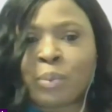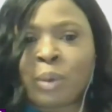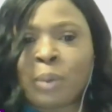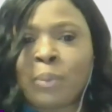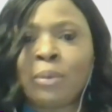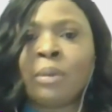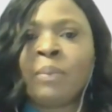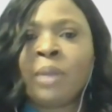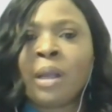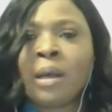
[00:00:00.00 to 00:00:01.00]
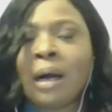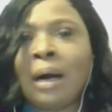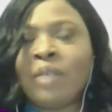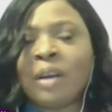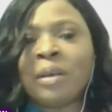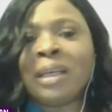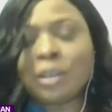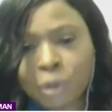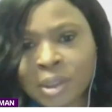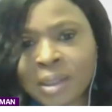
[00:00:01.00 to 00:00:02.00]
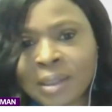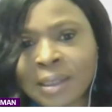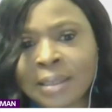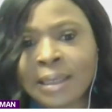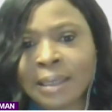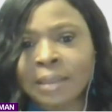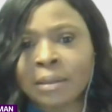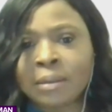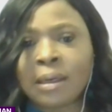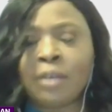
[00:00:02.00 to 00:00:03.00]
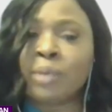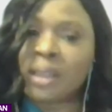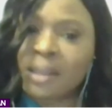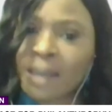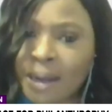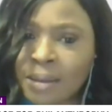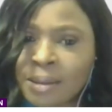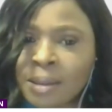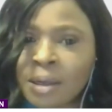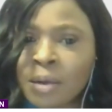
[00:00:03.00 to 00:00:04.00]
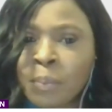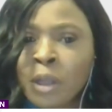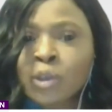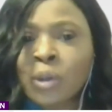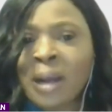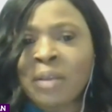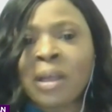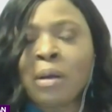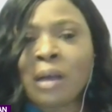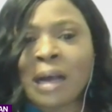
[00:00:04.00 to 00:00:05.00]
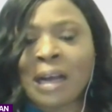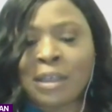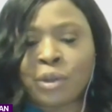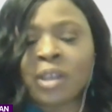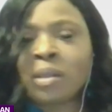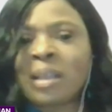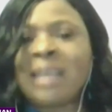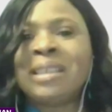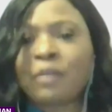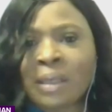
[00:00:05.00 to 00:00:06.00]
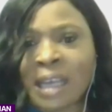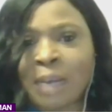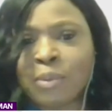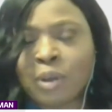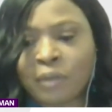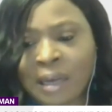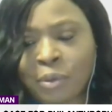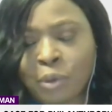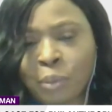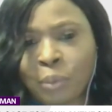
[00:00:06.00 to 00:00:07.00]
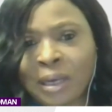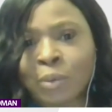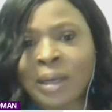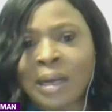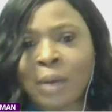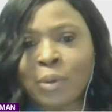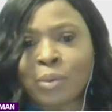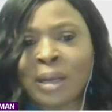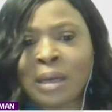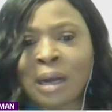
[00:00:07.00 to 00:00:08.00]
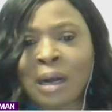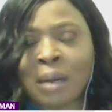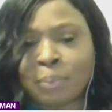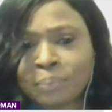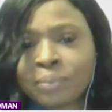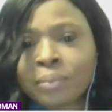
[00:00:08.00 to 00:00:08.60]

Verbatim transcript: people are very interested in, in returns. So I think I should just, there are different types of philanthropy. And when I was, when um,